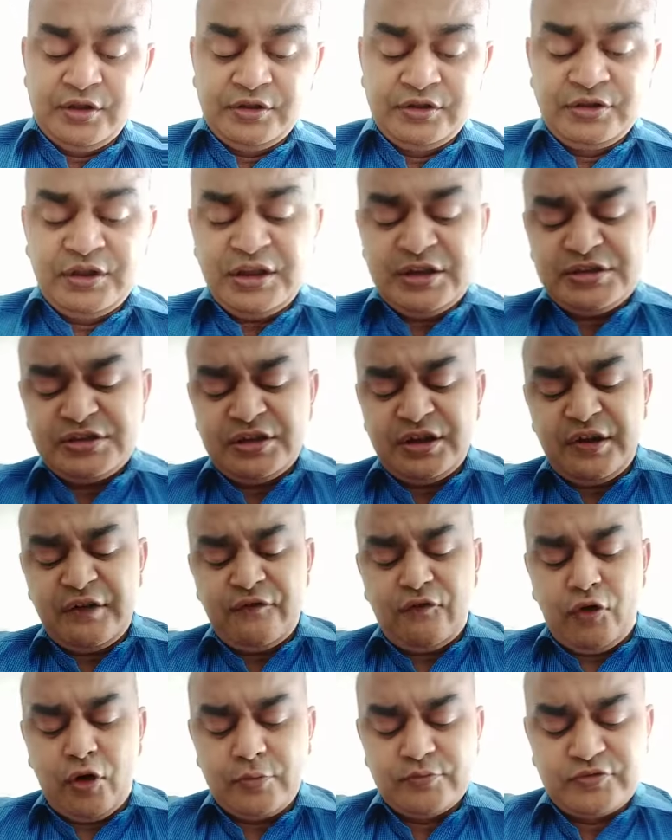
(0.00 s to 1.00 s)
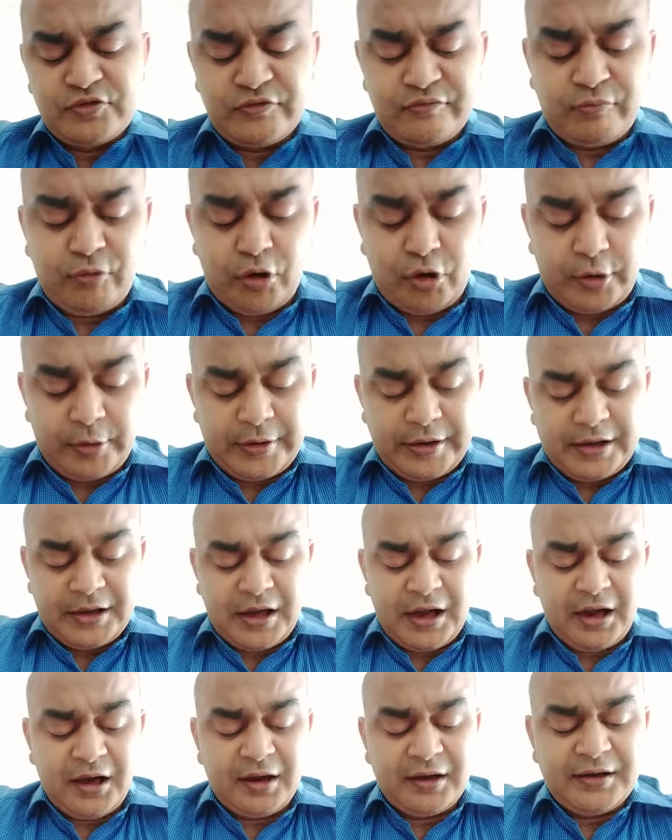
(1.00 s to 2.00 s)
These three forms of borrowing
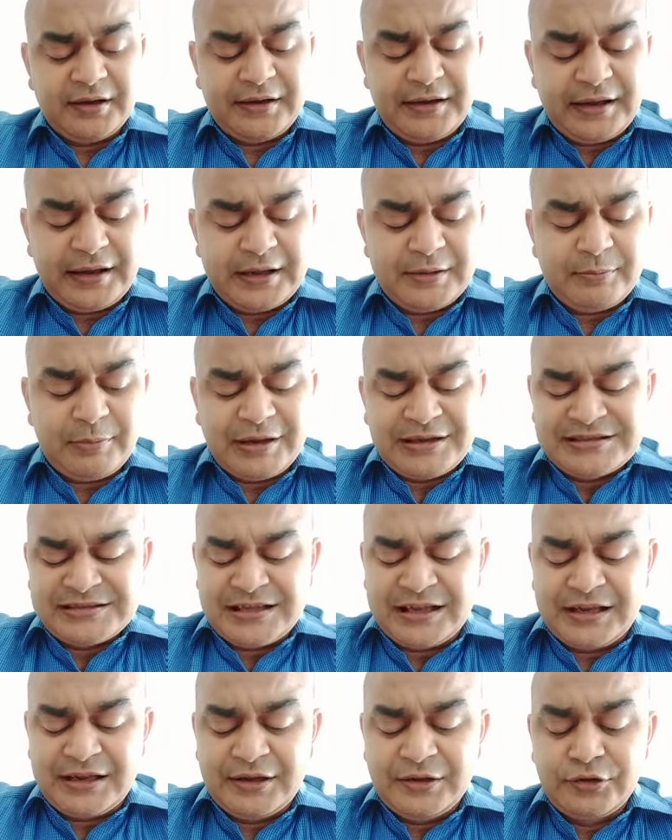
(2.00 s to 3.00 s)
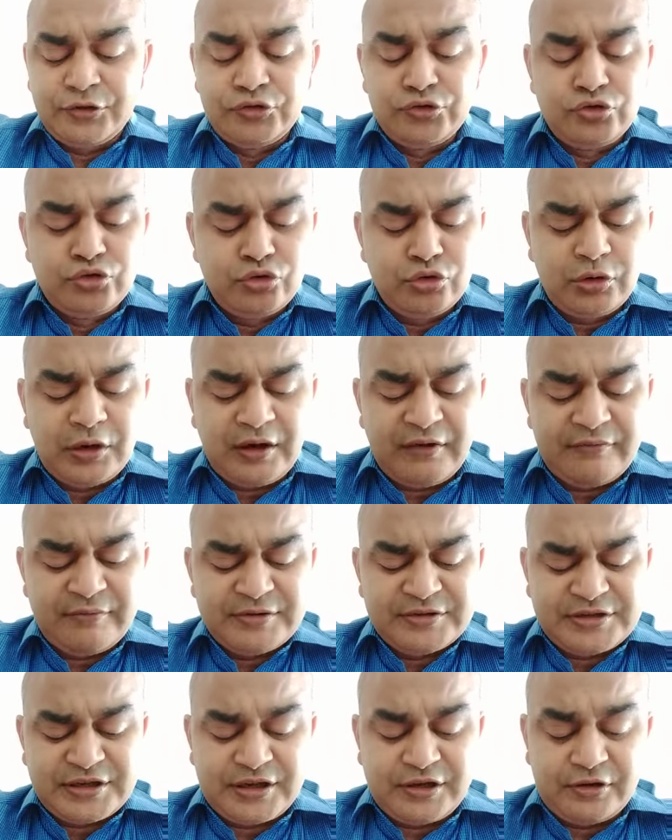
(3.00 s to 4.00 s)
are undertaken by selling new
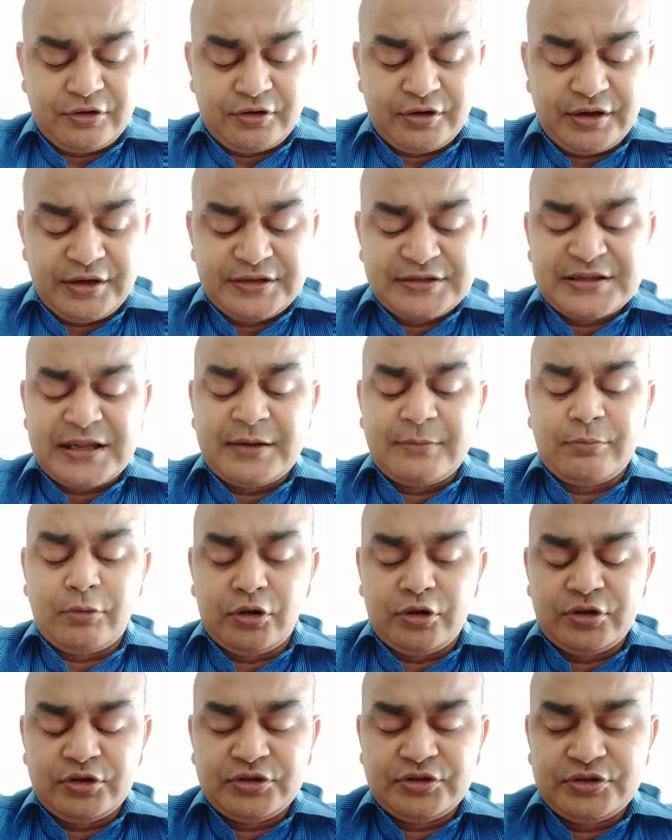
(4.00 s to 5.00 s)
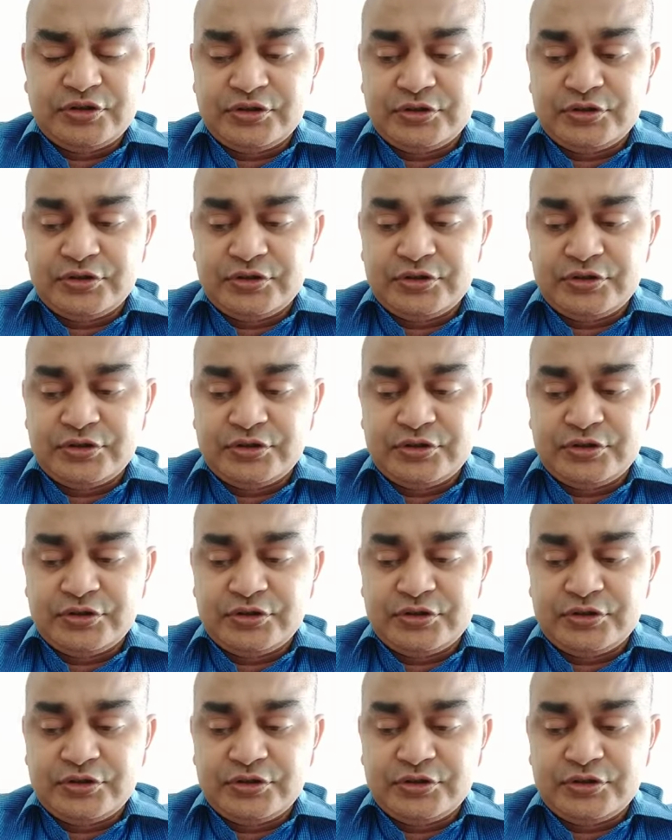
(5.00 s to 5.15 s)
government securities and bonds.